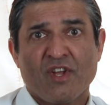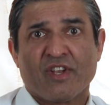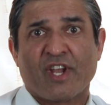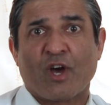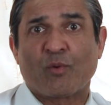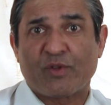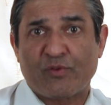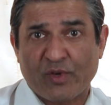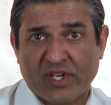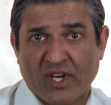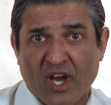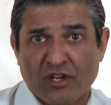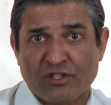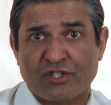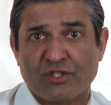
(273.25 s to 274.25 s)
Now, with
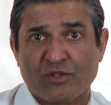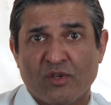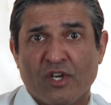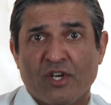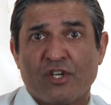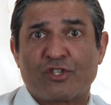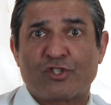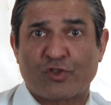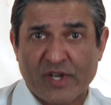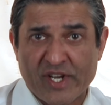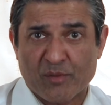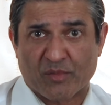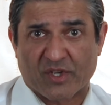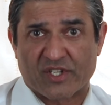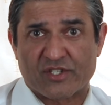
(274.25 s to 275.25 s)
regard to
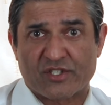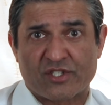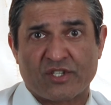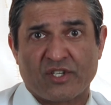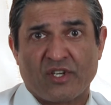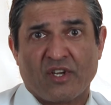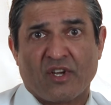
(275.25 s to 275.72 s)
treatment,